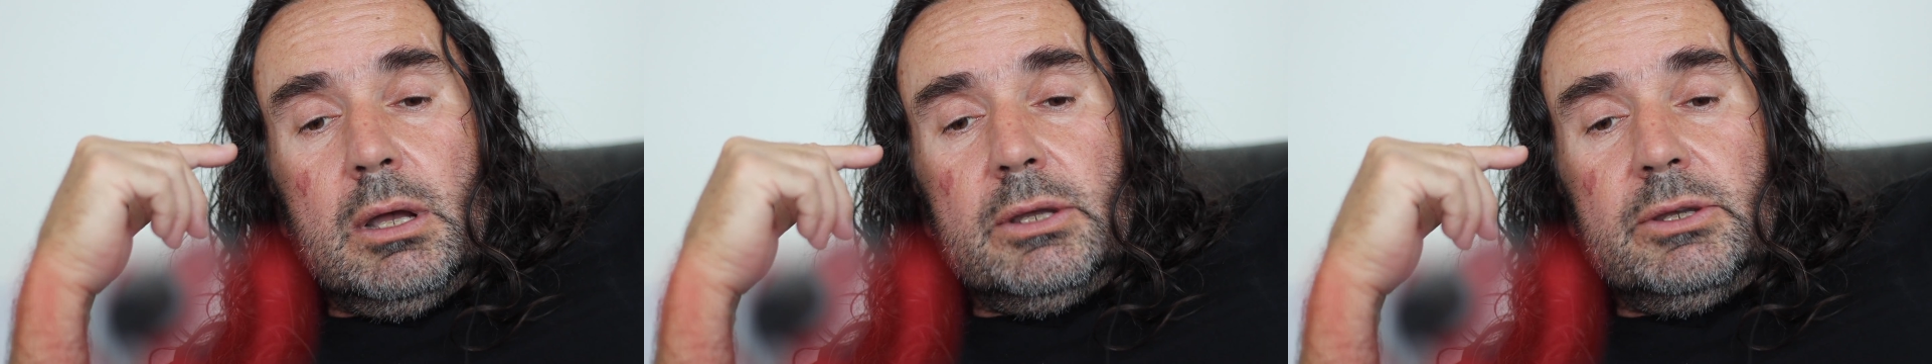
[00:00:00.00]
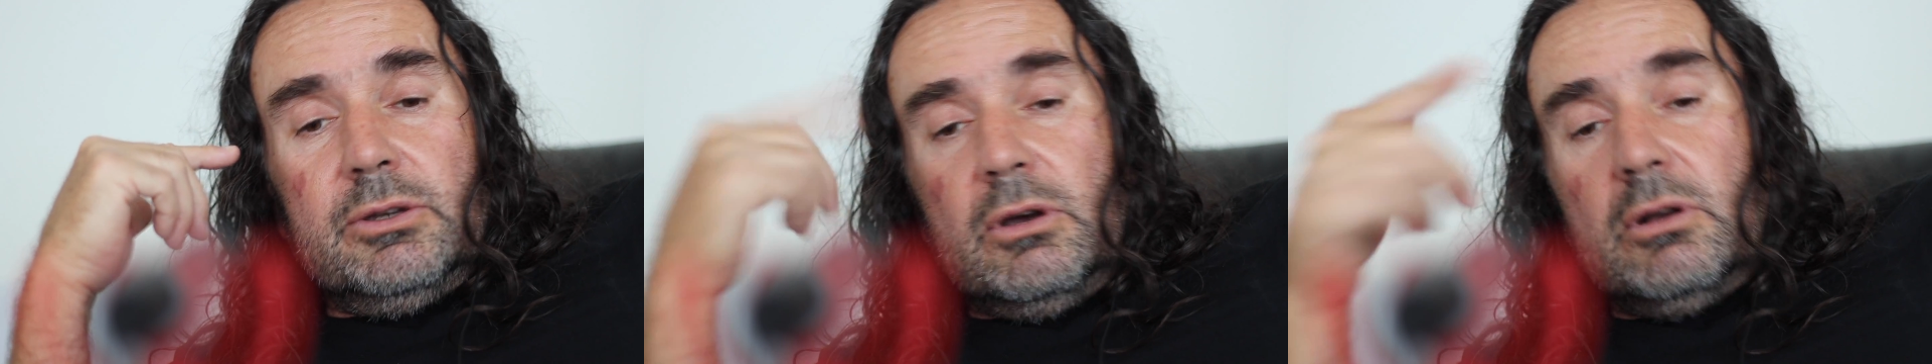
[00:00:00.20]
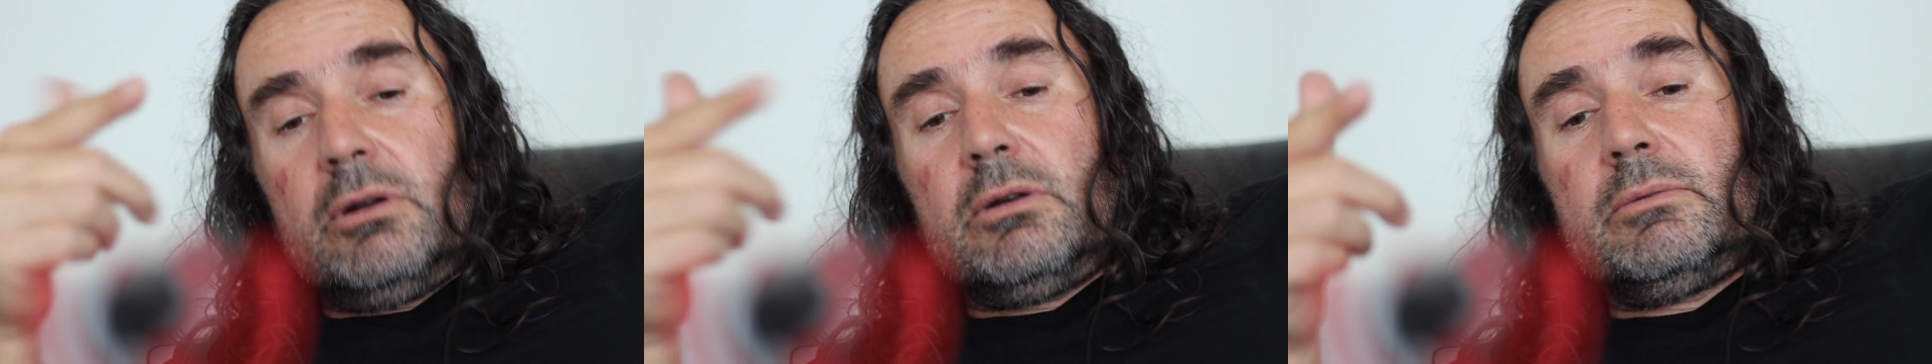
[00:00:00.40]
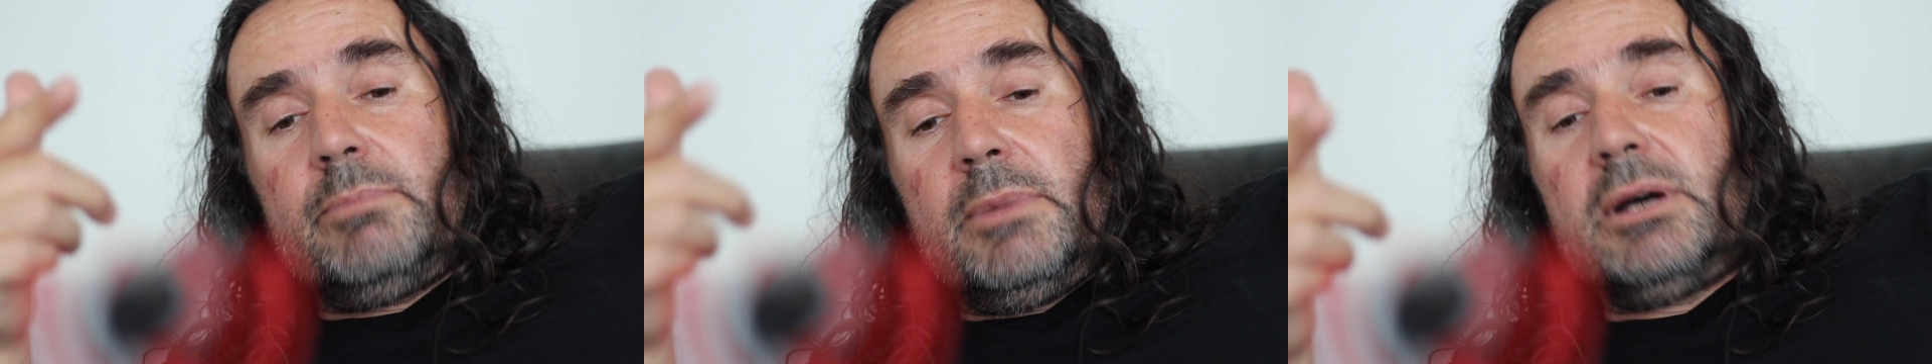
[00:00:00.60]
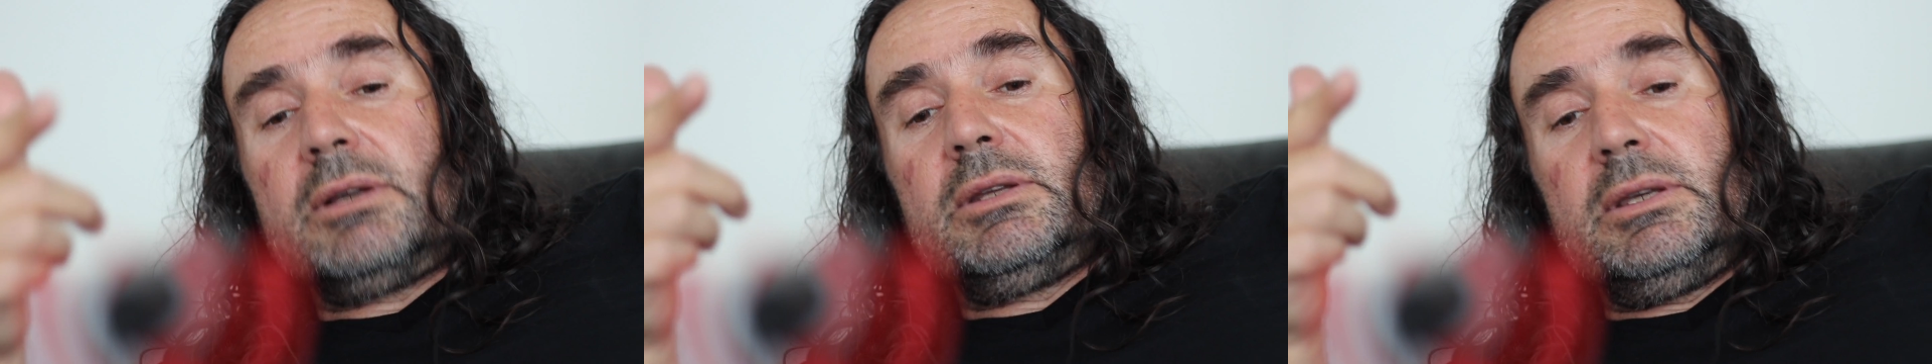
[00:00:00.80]
Your
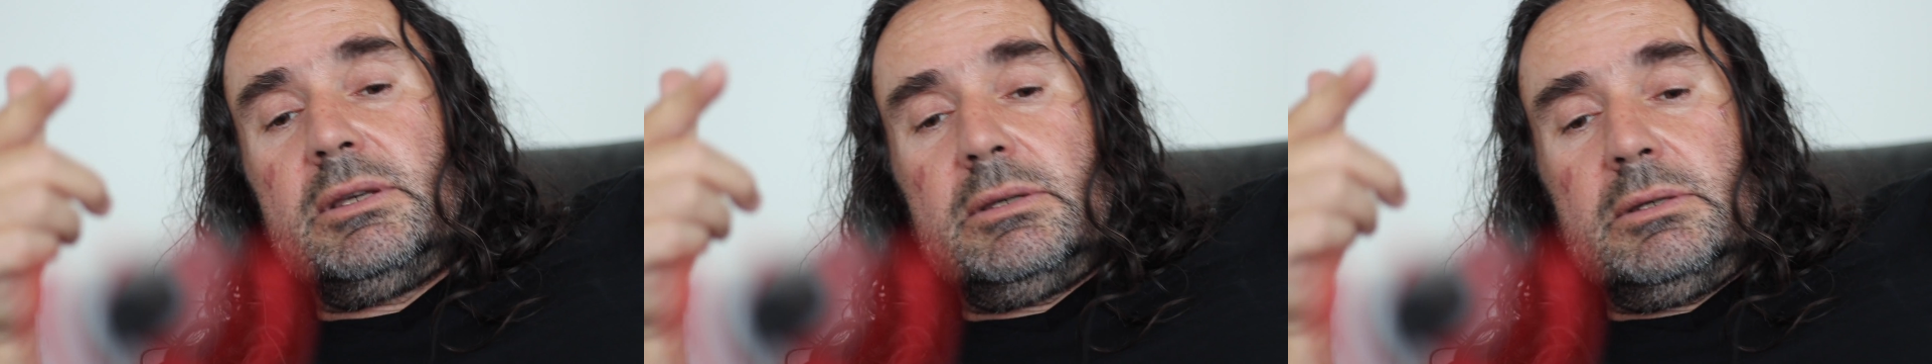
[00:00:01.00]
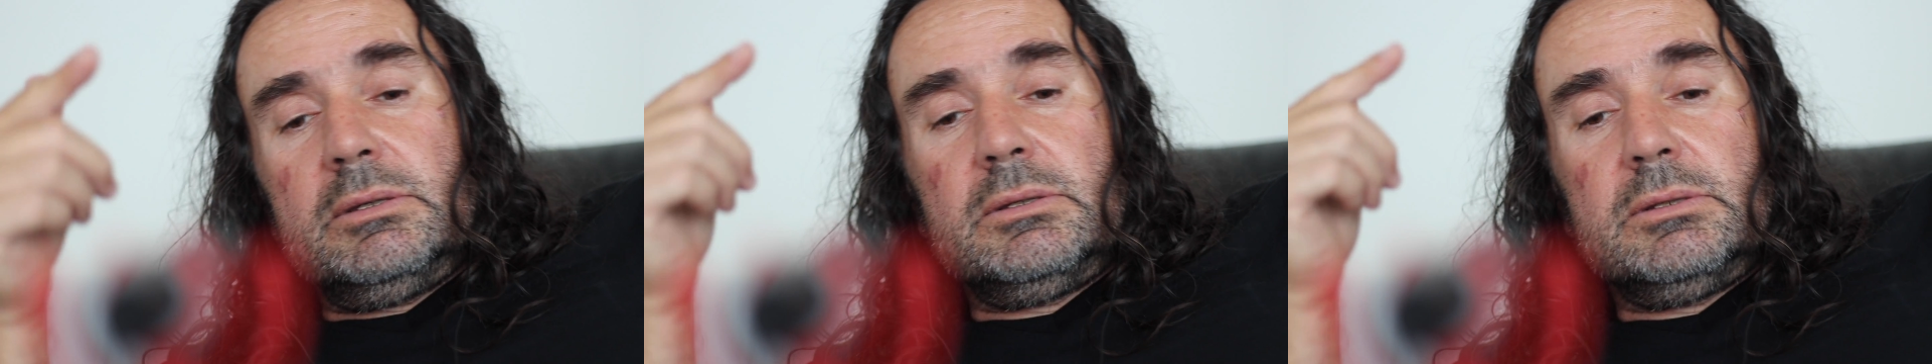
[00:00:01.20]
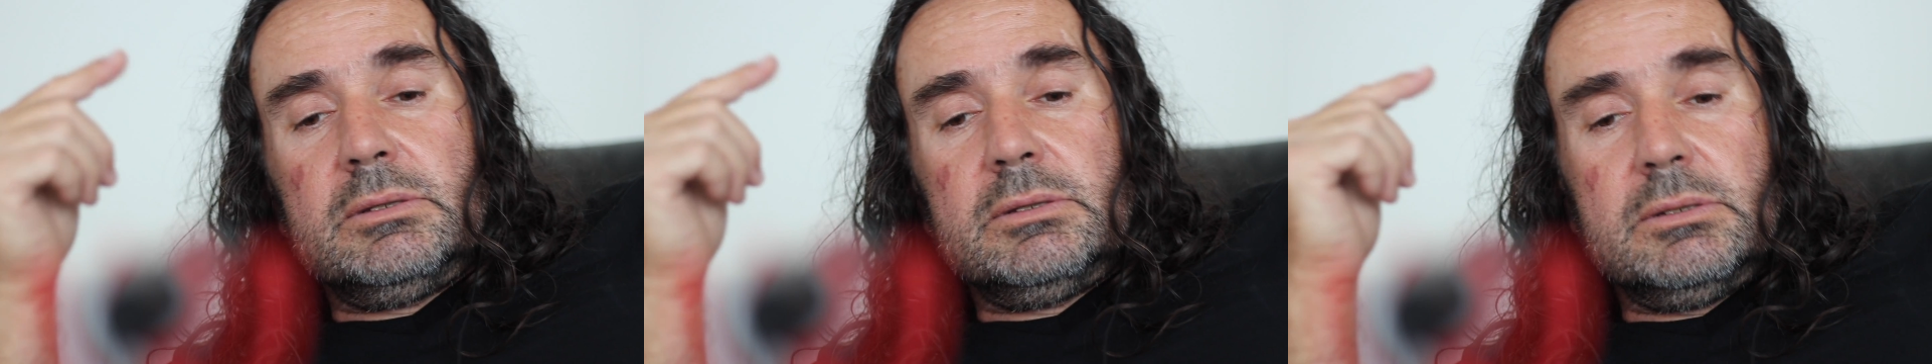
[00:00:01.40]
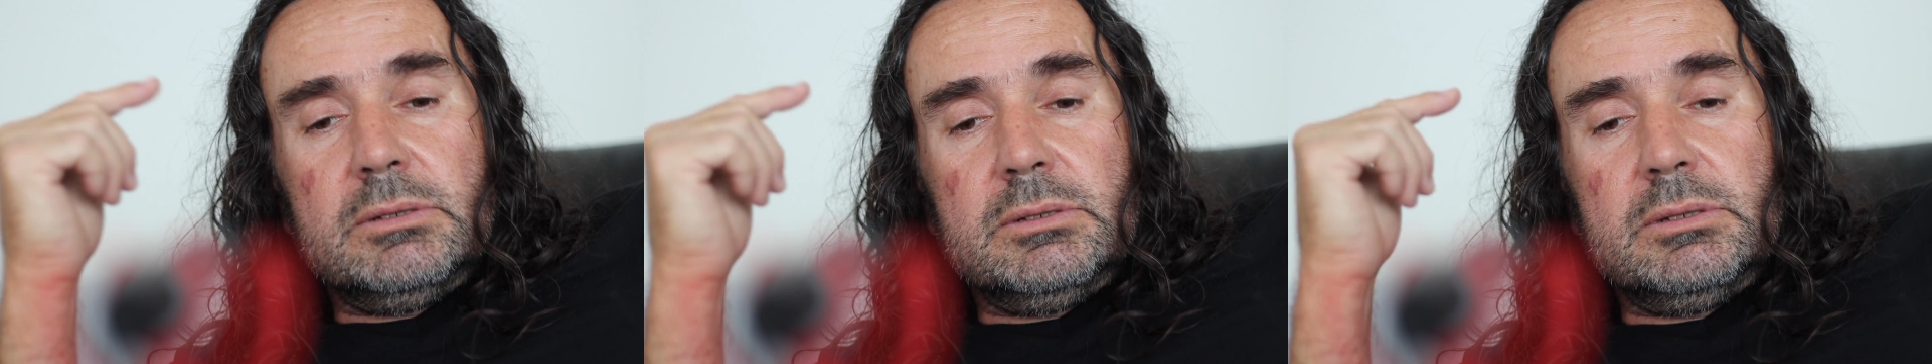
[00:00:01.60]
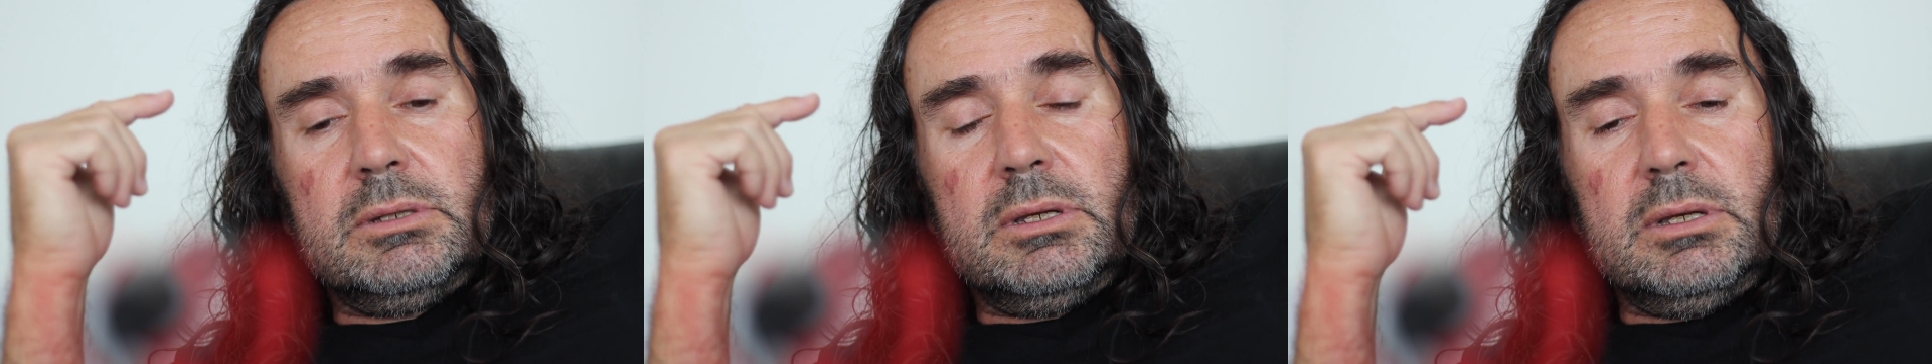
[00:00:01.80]
money
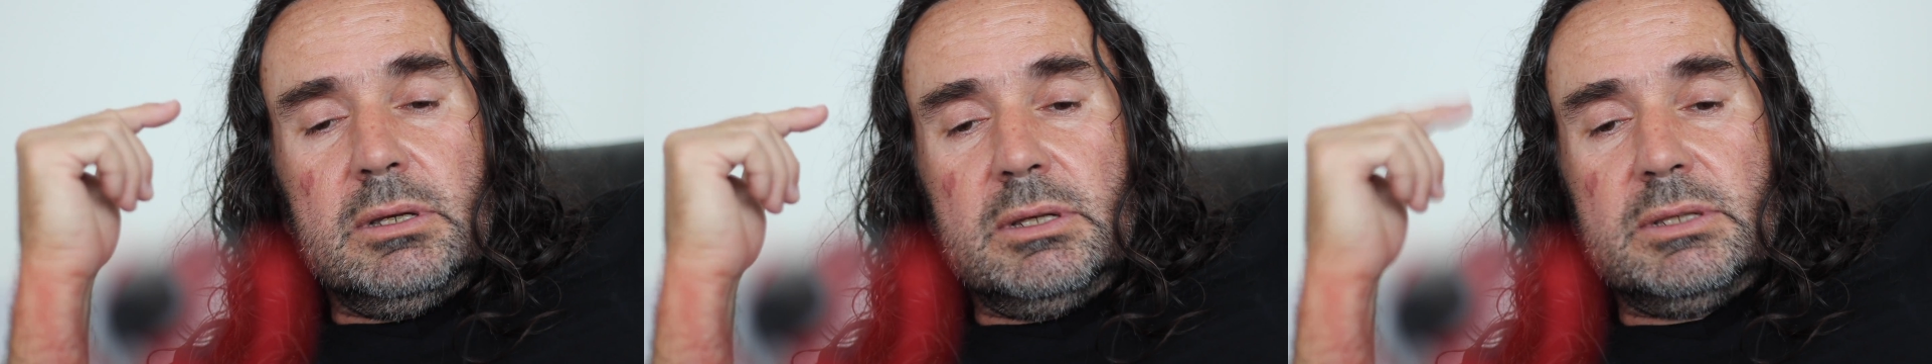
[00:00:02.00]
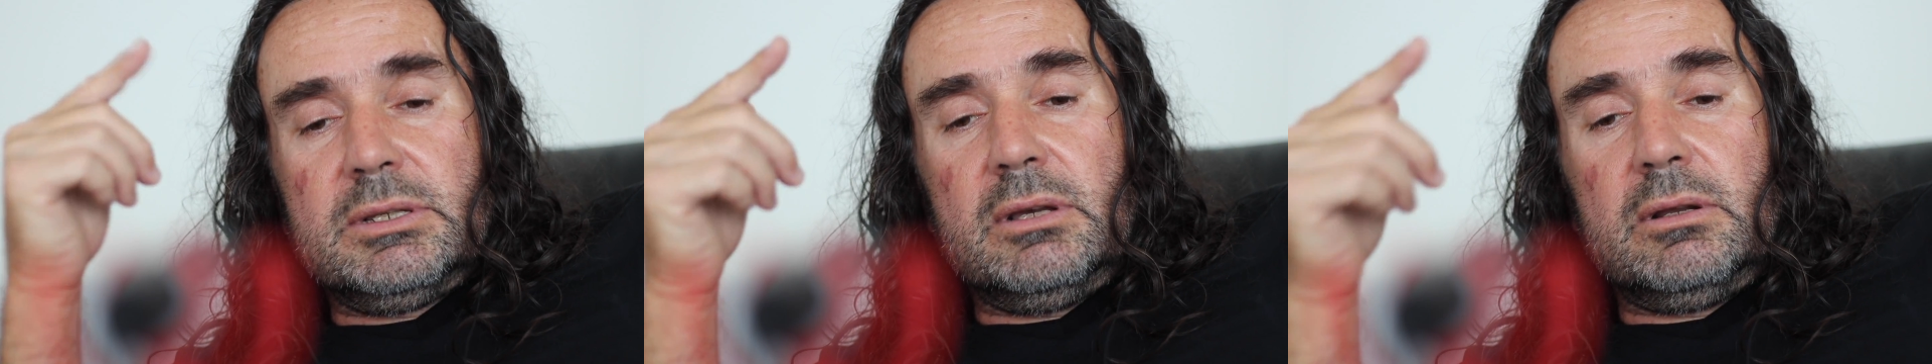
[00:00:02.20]
is